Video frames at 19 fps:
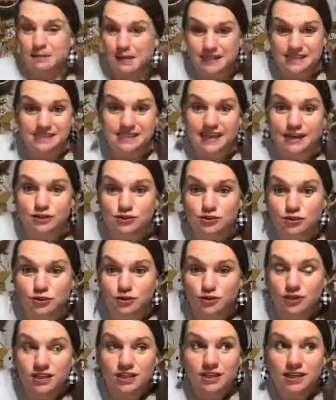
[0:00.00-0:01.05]
And my
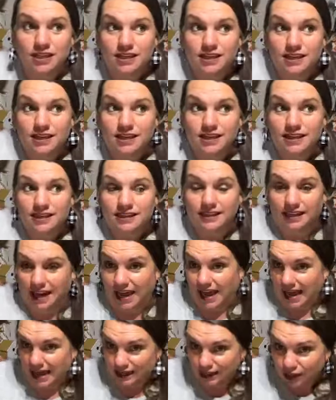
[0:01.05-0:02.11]
schedule that
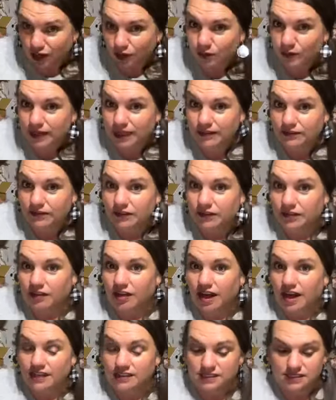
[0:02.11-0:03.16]
I had going for the
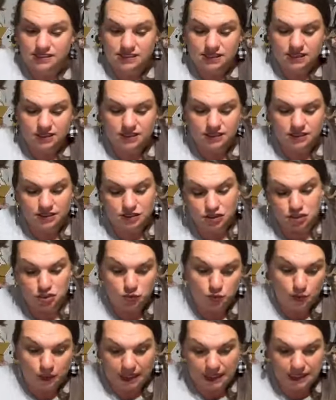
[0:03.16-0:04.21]
last
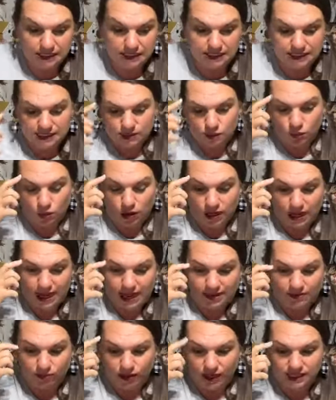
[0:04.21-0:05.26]
2 weeks,
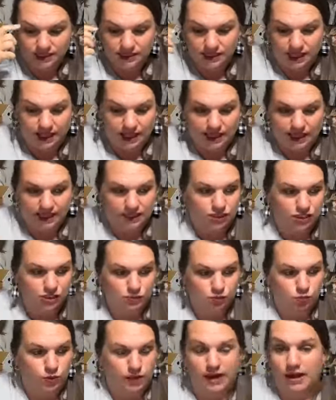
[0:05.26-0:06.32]
1.5 weeks, like it
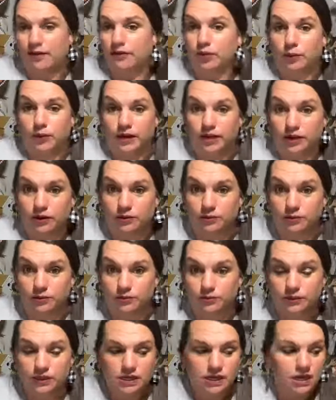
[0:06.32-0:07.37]
just went out the window.
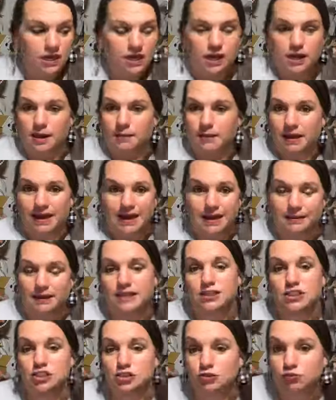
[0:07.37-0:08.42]
And I'm like,
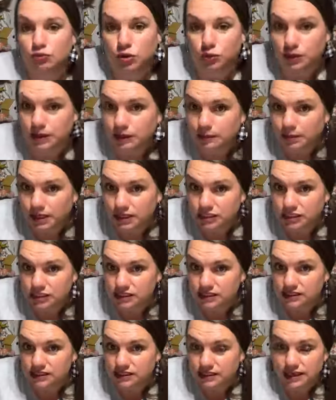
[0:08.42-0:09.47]
Amy, just roll with the
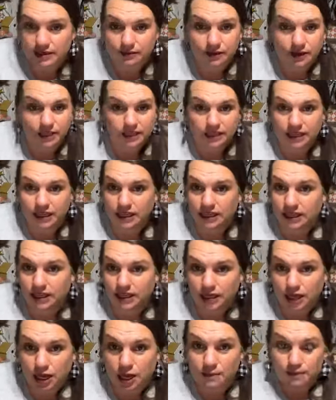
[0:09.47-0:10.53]
punches. Everything
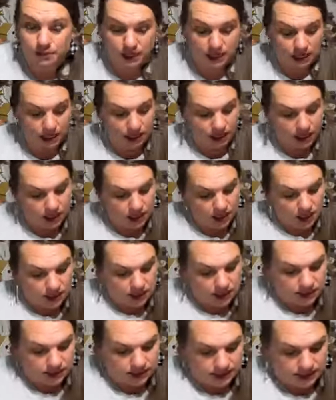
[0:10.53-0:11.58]
cannot be
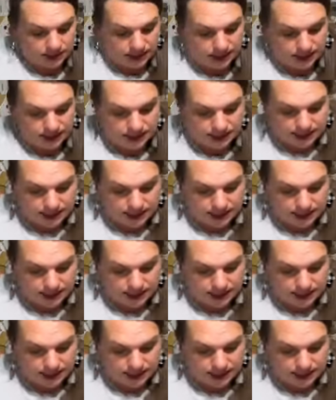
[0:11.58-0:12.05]
like